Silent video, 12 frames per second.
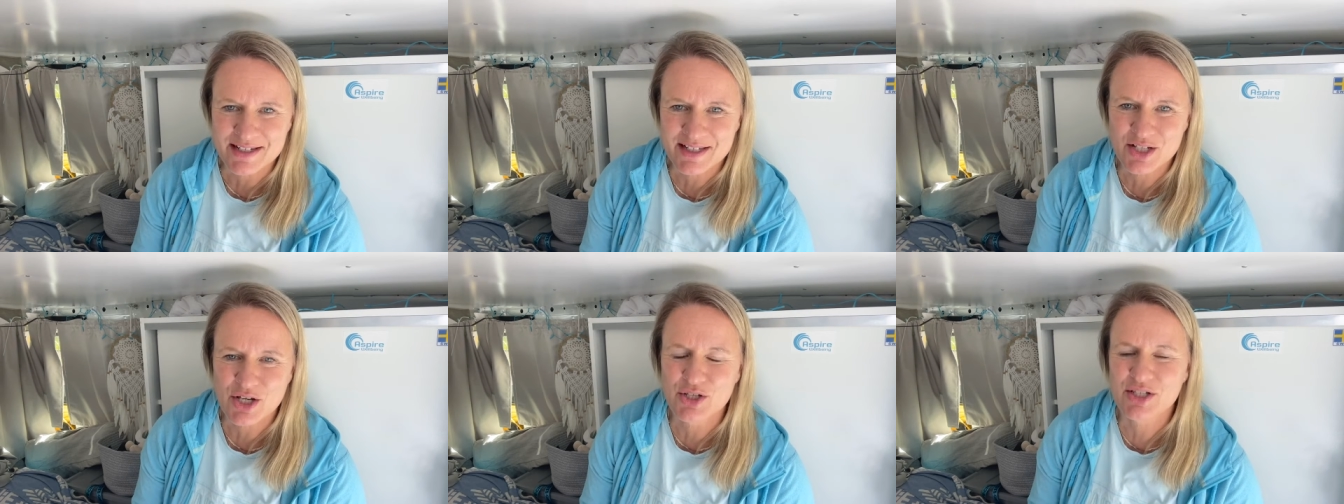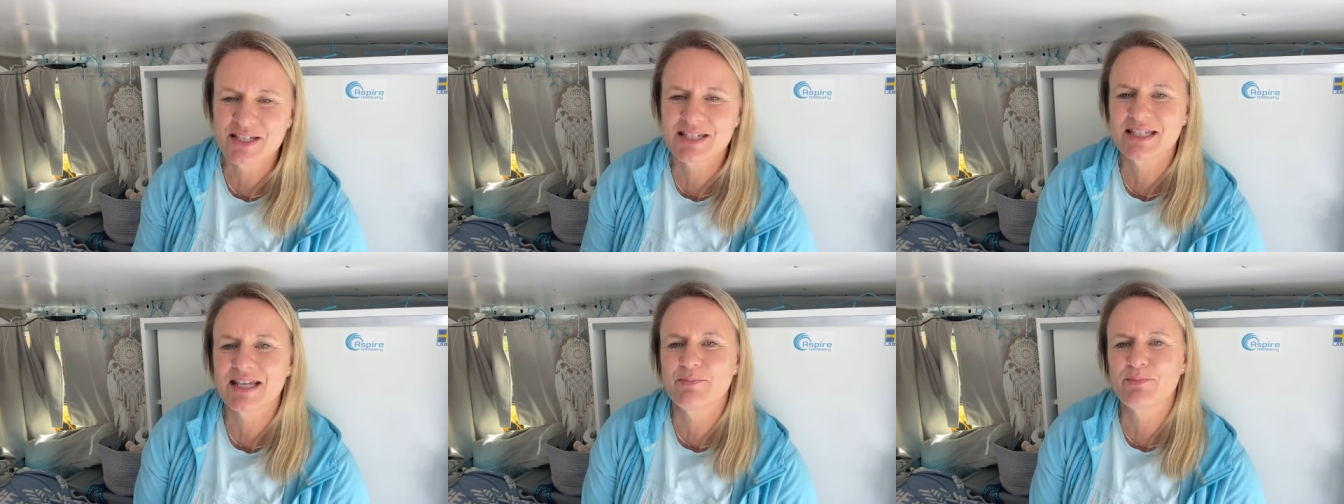So
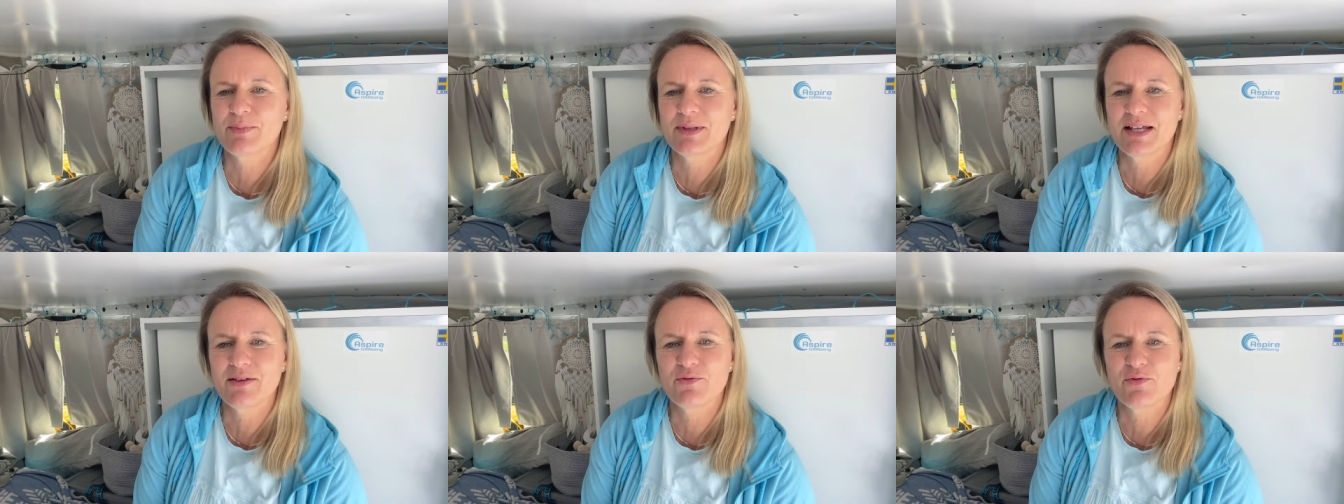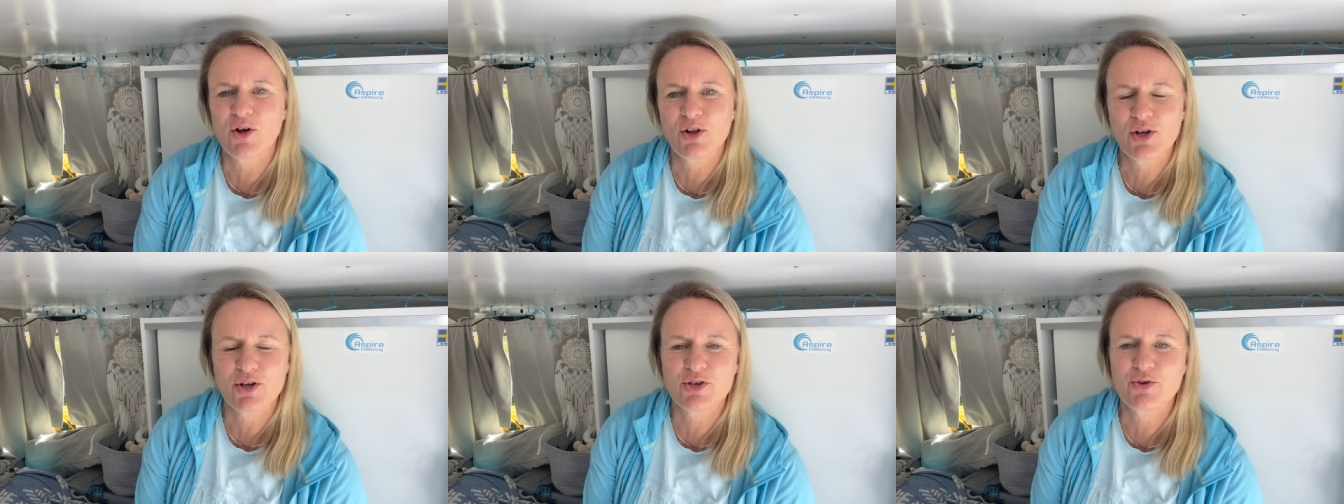simply
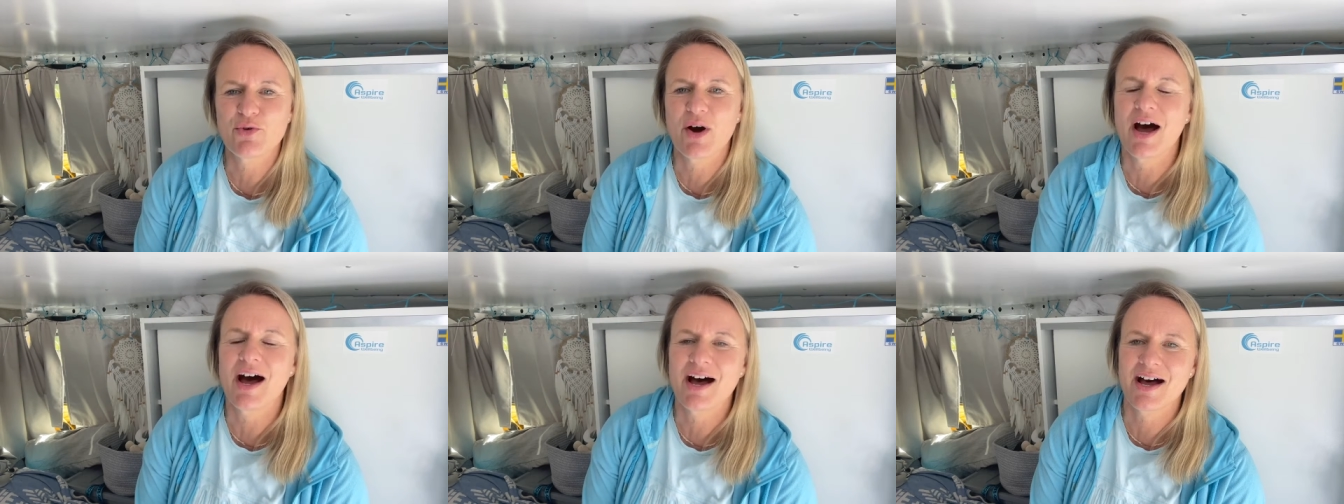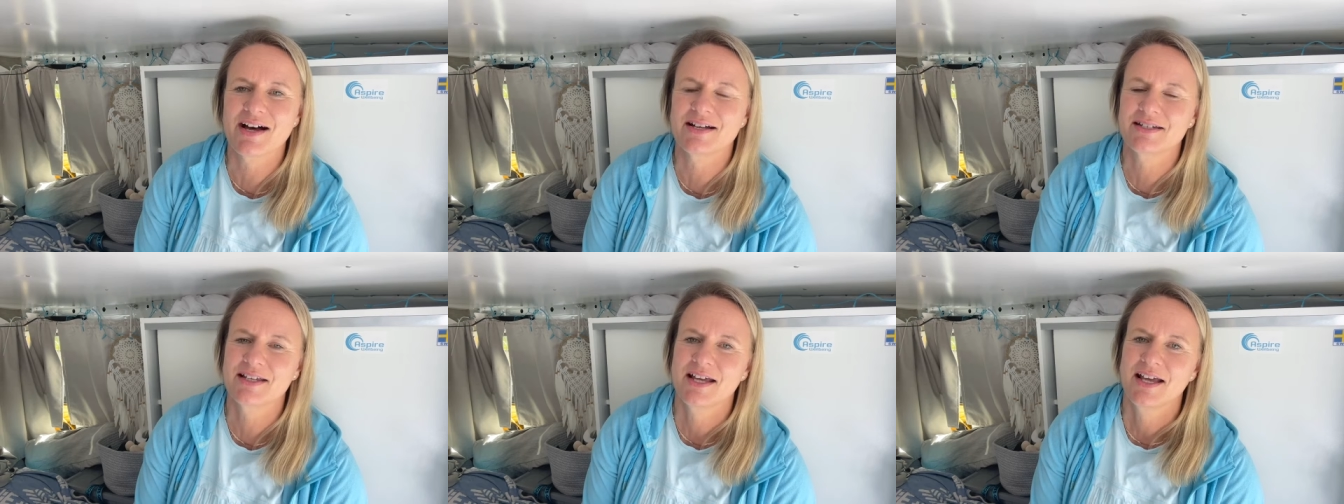follow your heart.